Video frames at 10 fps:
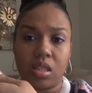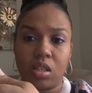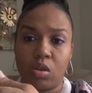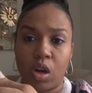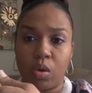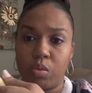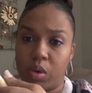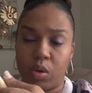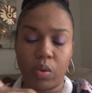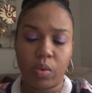you know
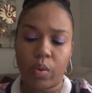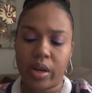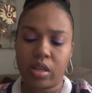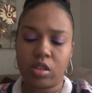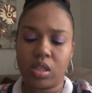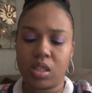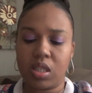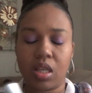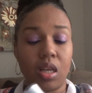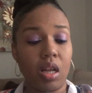it went regular to
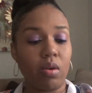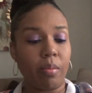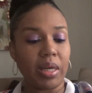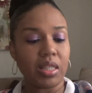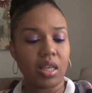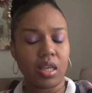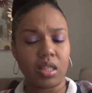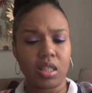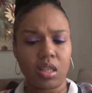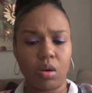this color of my
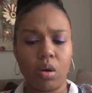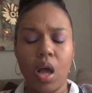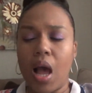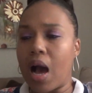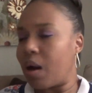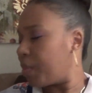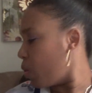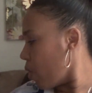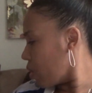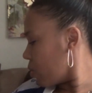skin so I'm
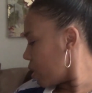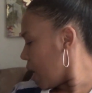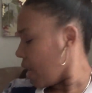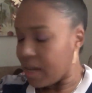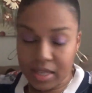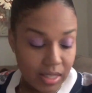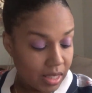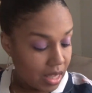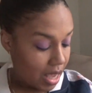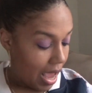gonna work with that and
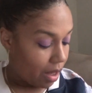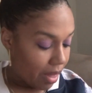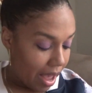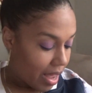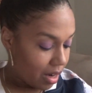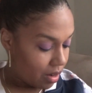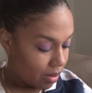see how that